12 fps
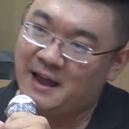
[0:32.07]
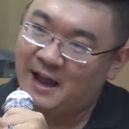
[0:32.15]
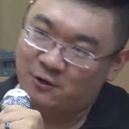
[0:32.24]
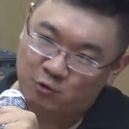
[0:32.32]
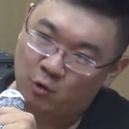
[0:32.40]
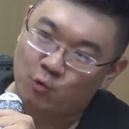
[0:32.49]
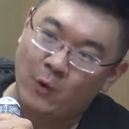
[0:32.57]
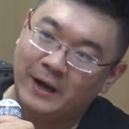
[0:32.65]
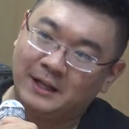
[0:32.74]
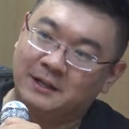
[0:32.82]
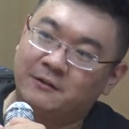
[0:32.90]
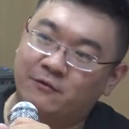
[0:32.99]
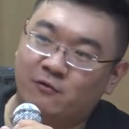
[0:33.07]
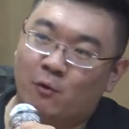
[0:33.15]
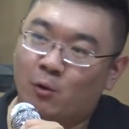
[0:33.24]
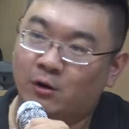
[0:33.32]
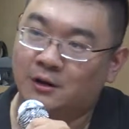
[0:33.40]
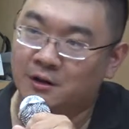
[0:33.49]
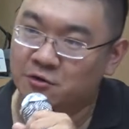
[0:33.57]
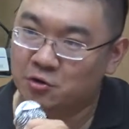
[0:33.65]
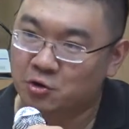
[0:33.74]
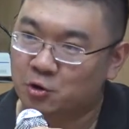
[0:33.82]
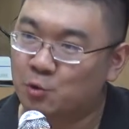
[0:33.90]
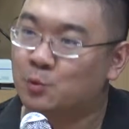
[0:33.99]
and you're ready for the
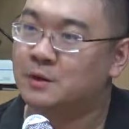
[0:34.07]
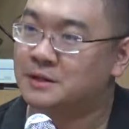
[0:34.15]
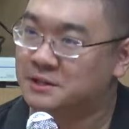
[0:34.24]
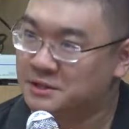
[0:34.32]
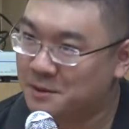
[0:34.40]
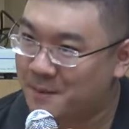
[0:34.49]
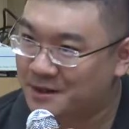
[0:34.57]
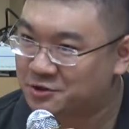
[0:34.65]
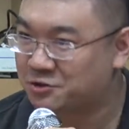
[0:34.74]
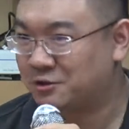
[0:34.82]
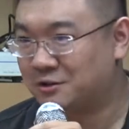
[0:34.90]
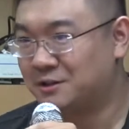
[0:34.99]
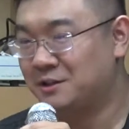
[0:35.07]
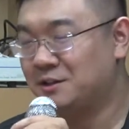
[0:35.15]
new semester.